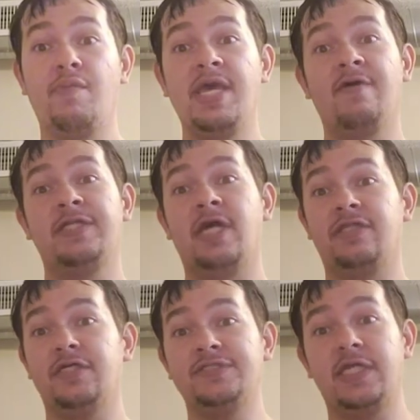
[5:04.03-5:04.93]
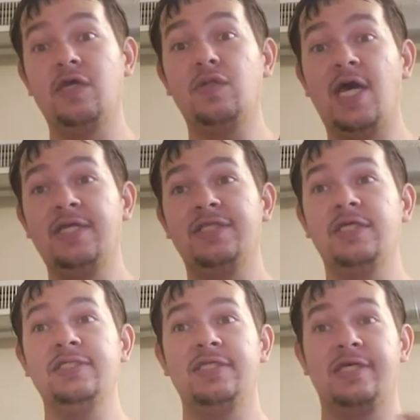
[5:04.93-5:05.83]
be another video like
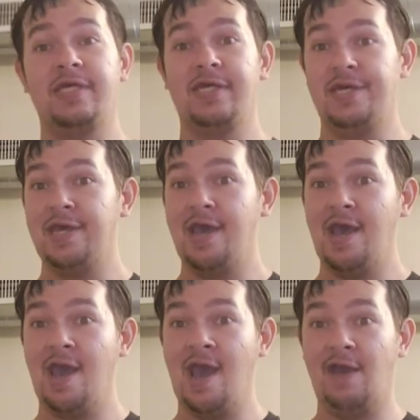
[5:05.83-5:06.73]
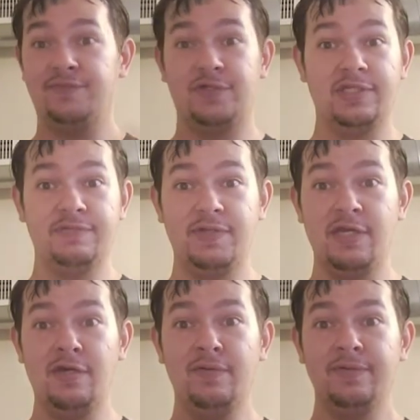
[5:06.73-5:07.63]
this after this
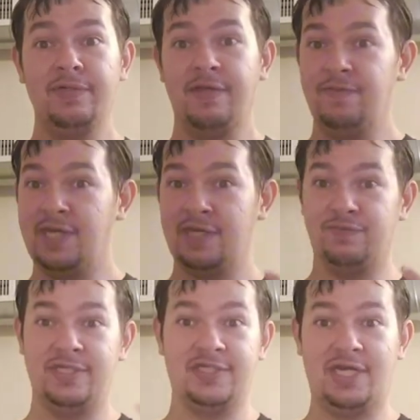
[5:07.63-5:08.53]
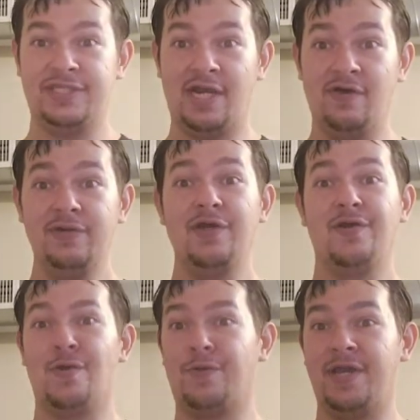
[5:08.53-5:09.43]
video. You guys want to check that
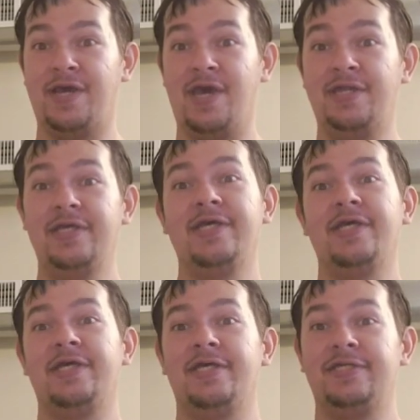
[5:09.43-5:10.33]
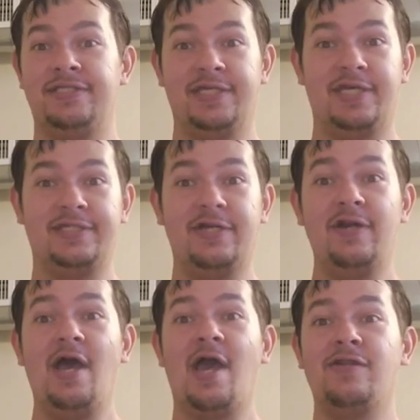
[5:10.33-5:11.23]
out? Go right ahead. See you guys
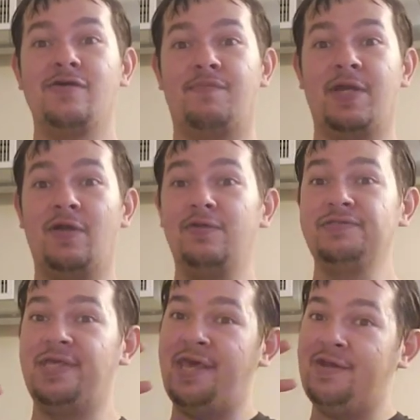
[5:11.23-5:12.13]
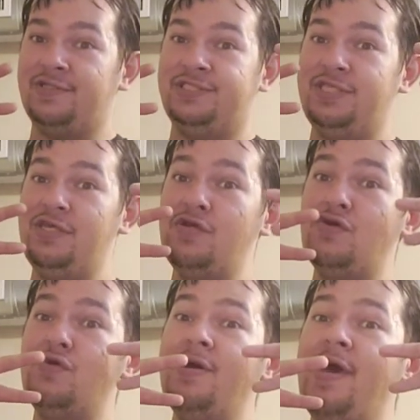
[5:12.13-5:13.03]
later. I know the heroes, and I'll see
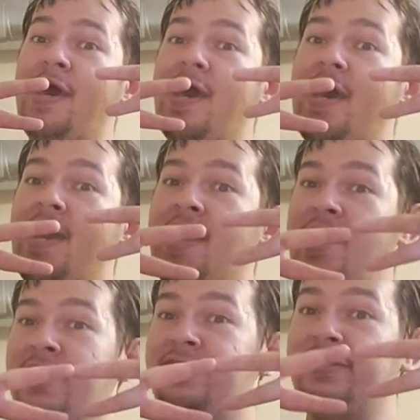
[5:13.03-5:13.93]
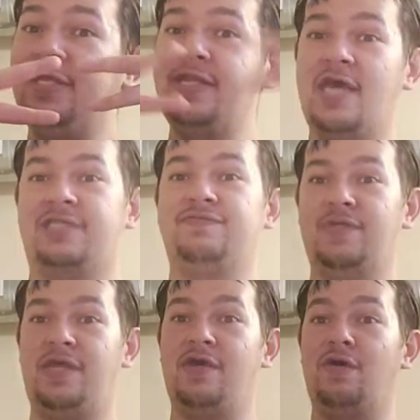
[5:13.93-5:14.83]
you in the next
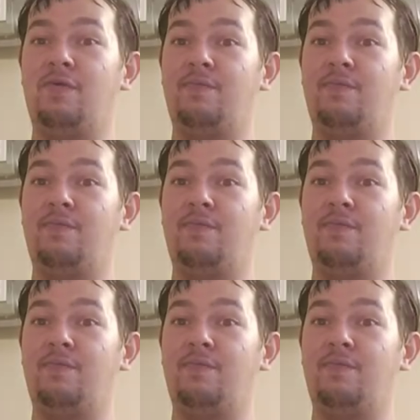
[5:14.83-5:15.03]
video.